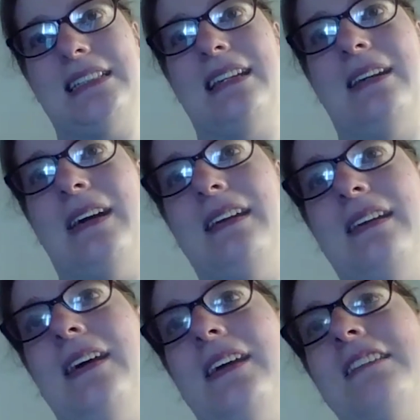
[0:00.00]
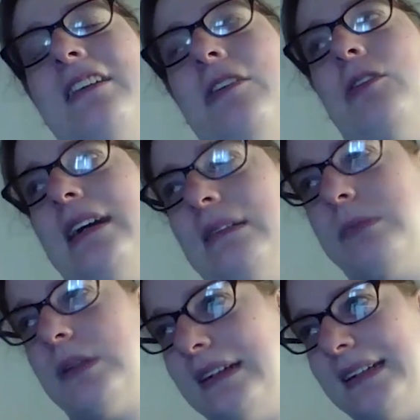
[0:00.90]
And I, so I
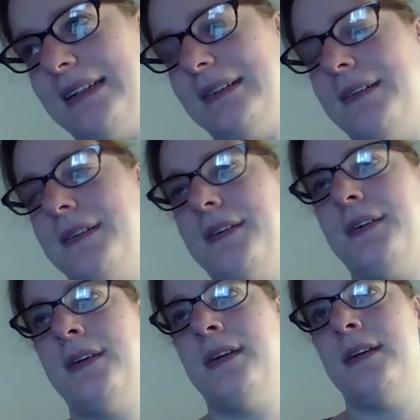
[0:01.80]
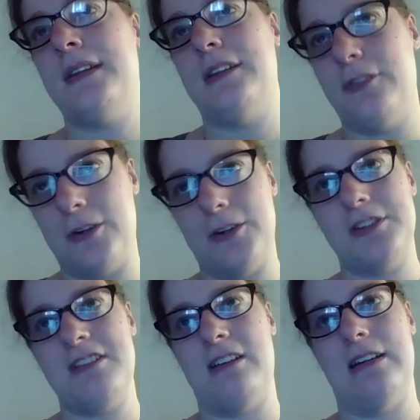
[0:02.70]
applied the
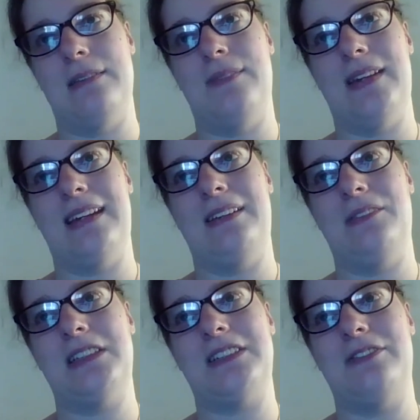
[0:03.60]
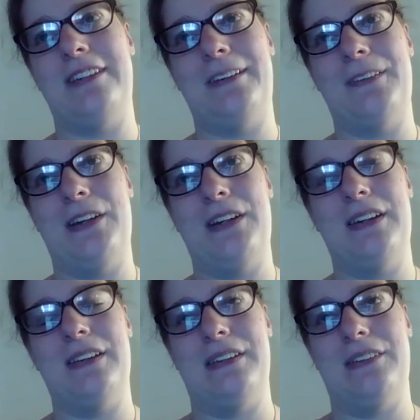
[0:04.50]
first time, and it was a very
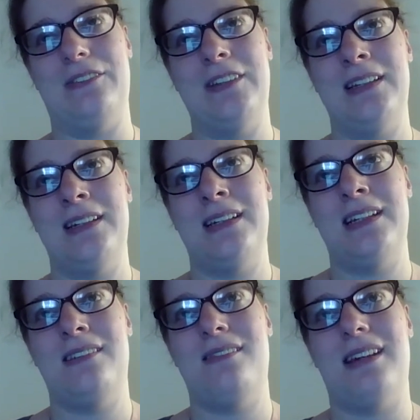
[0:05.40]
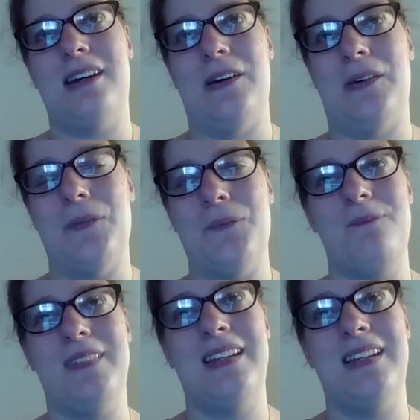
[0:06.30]
kind of um,